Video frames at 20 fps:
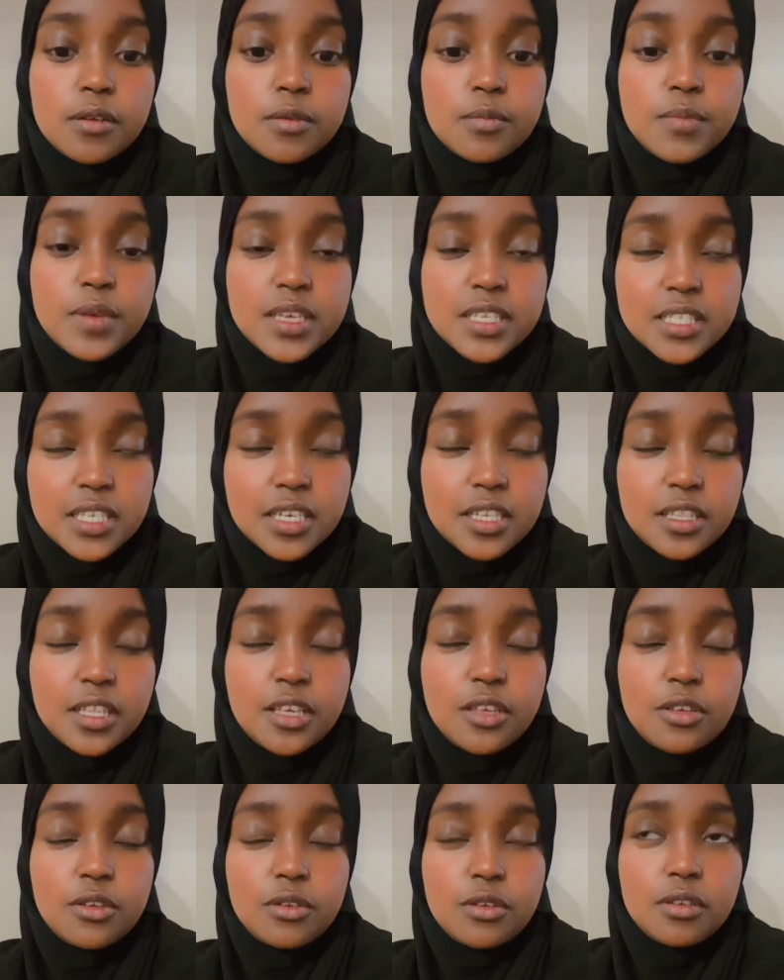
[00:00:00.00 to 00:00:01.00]

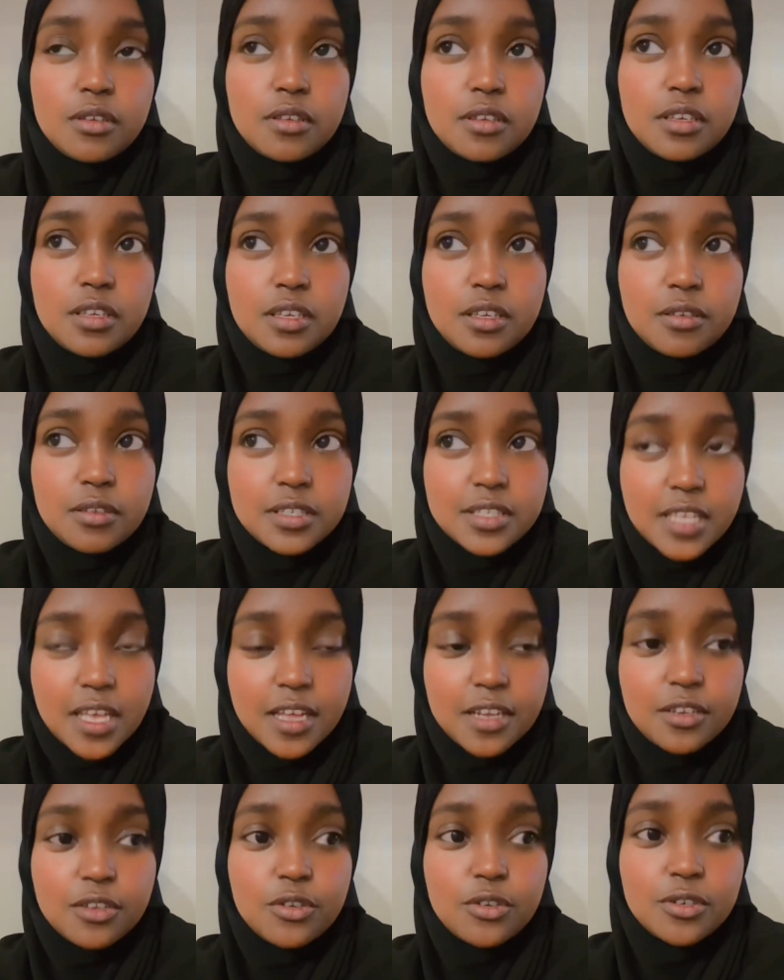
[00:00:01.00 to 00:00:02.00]
basically he
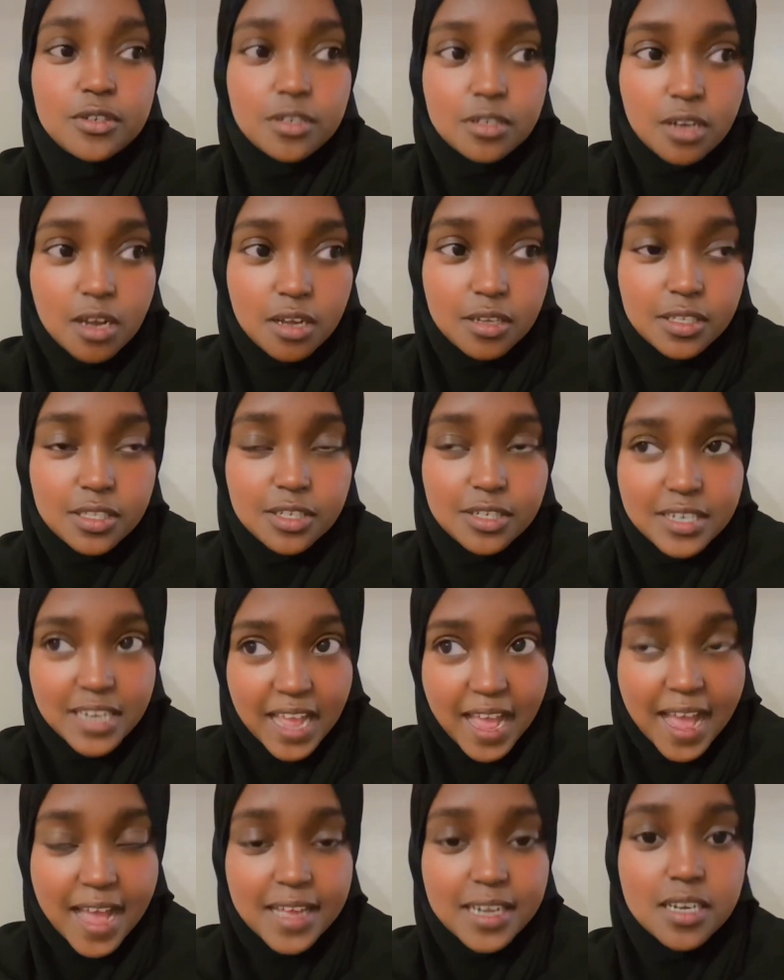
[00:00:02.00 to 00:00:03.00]
said your da- your
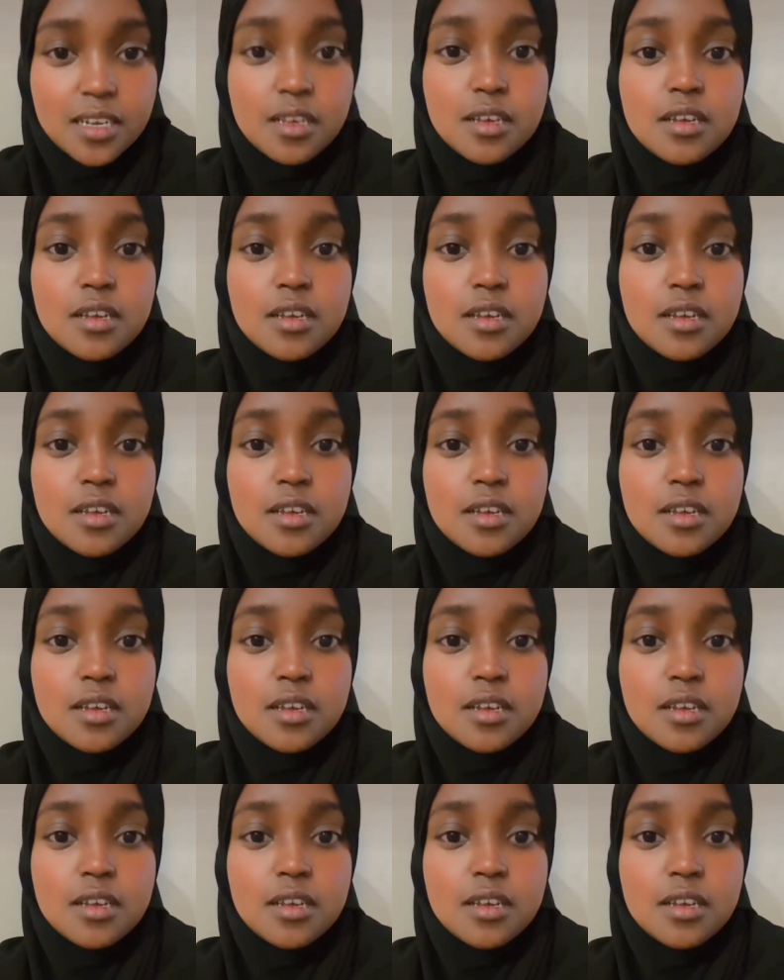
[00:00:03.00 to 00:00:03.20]
dad